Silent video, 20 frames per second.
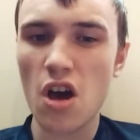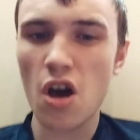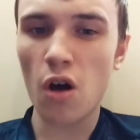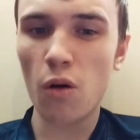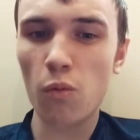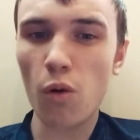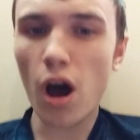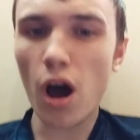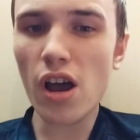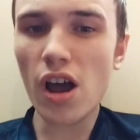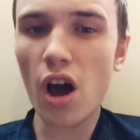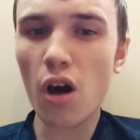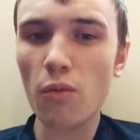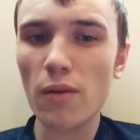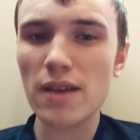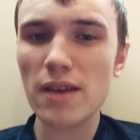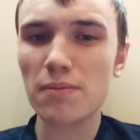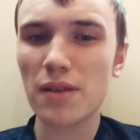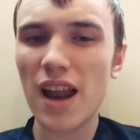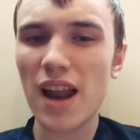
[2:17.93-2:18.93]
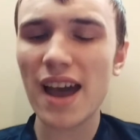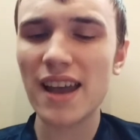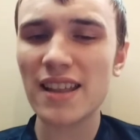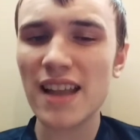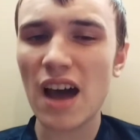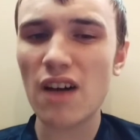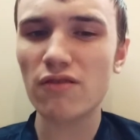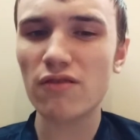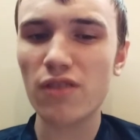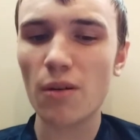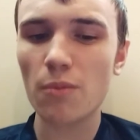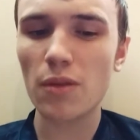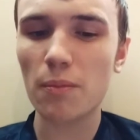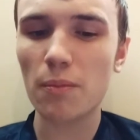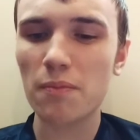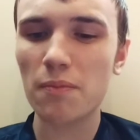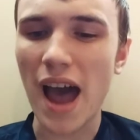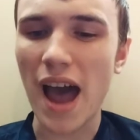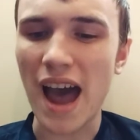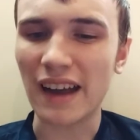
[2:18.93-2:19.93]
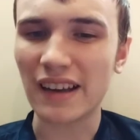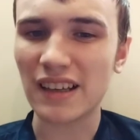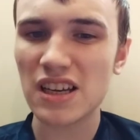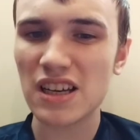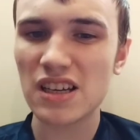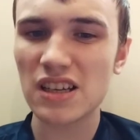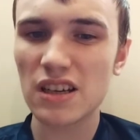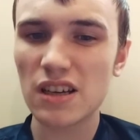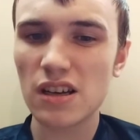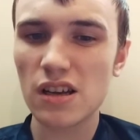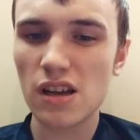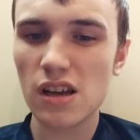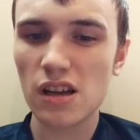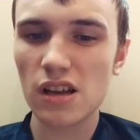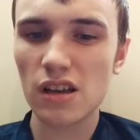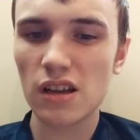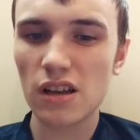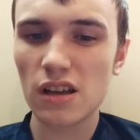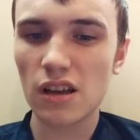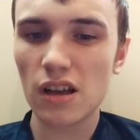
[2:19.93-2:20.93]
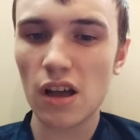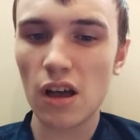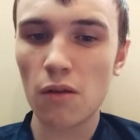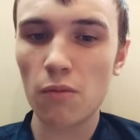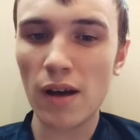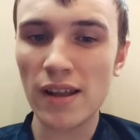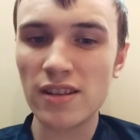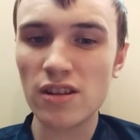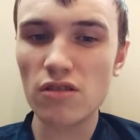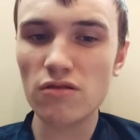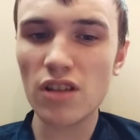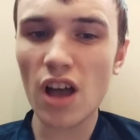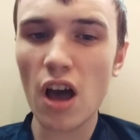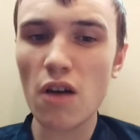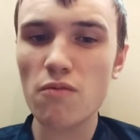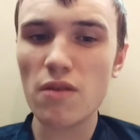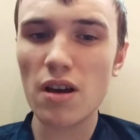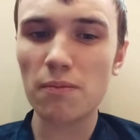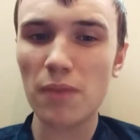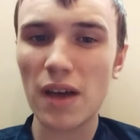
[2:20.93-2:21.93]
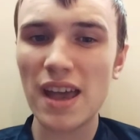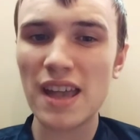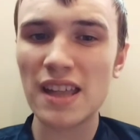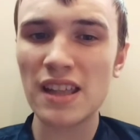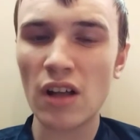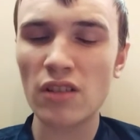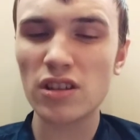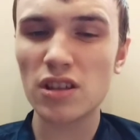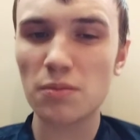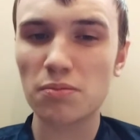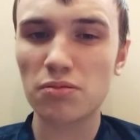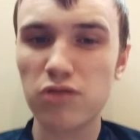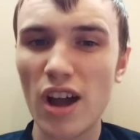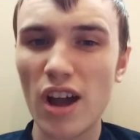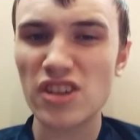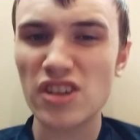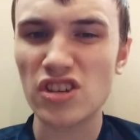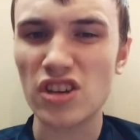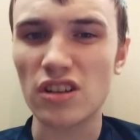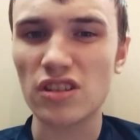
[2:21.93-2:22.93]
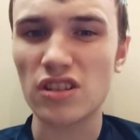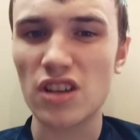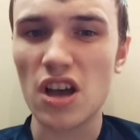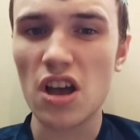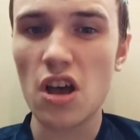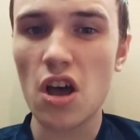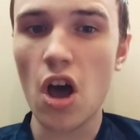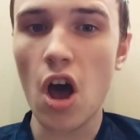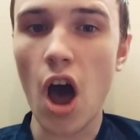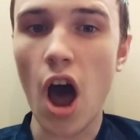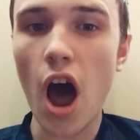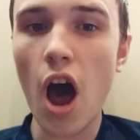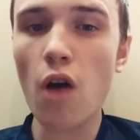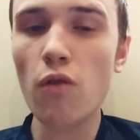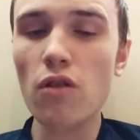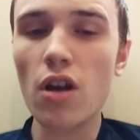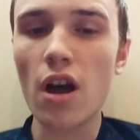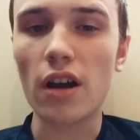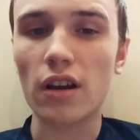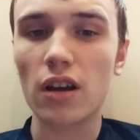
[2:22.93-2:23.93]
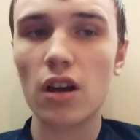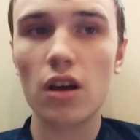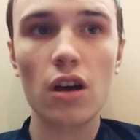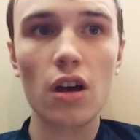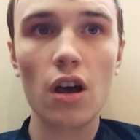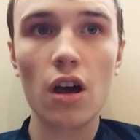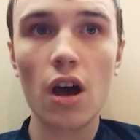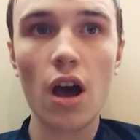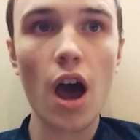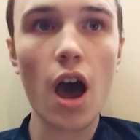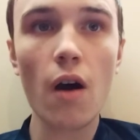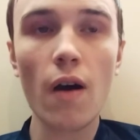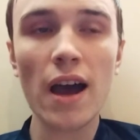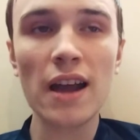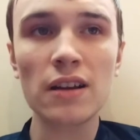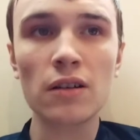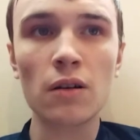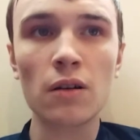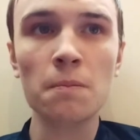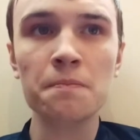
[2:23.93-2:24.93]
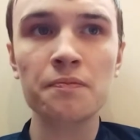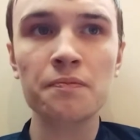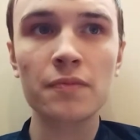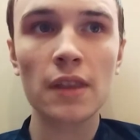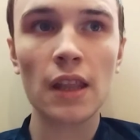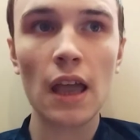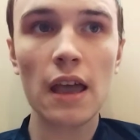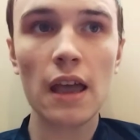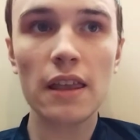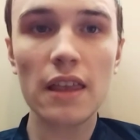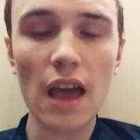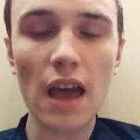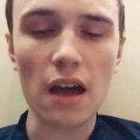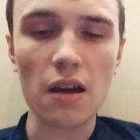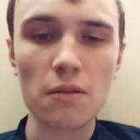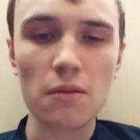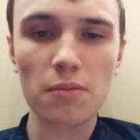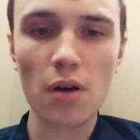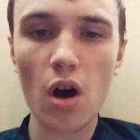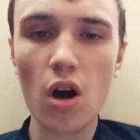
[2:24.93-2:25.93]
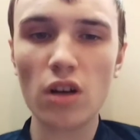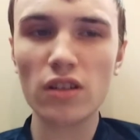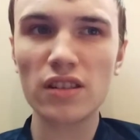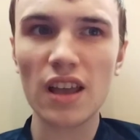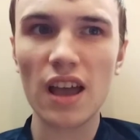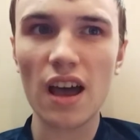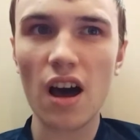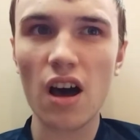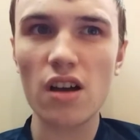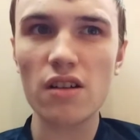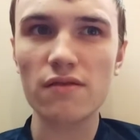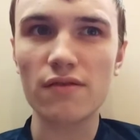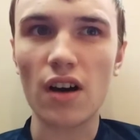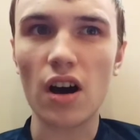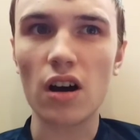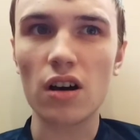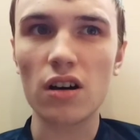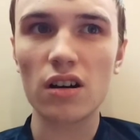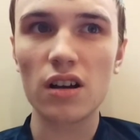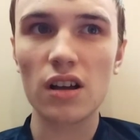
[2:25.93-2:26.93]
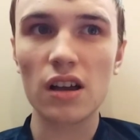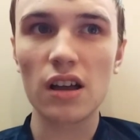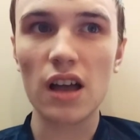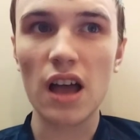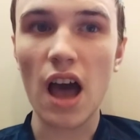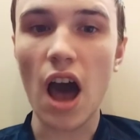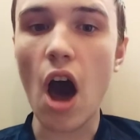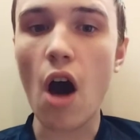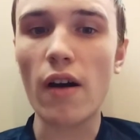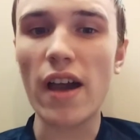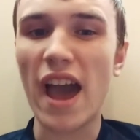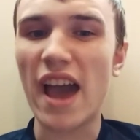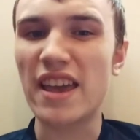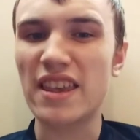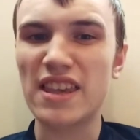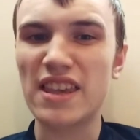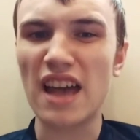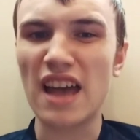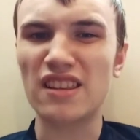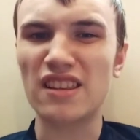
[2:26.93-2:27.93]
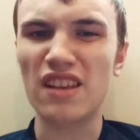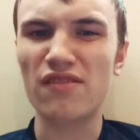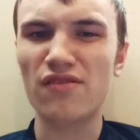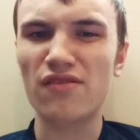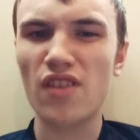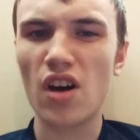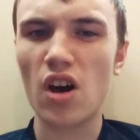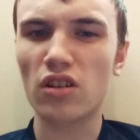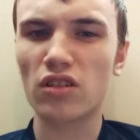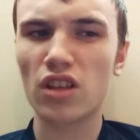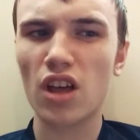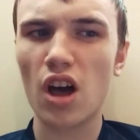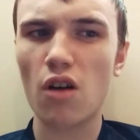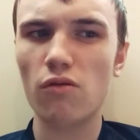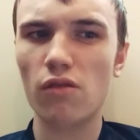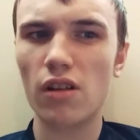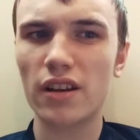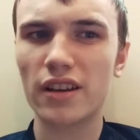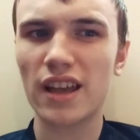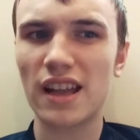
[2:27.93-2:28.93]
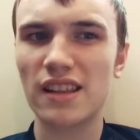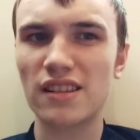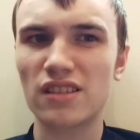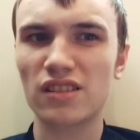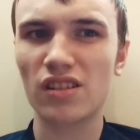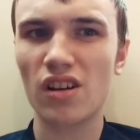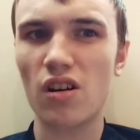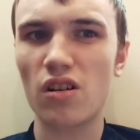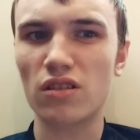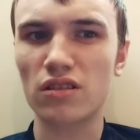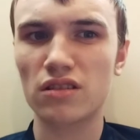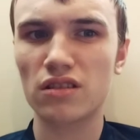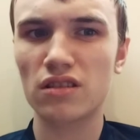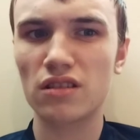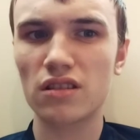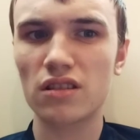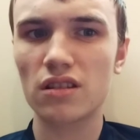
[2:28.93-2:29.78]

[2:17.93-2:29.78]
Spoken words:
Why are we playing out from the back when you know we're being under pressured? Oh, look. Oh, hang on. Yeah, pass it over. Oh yeah, he gets his first goal against us.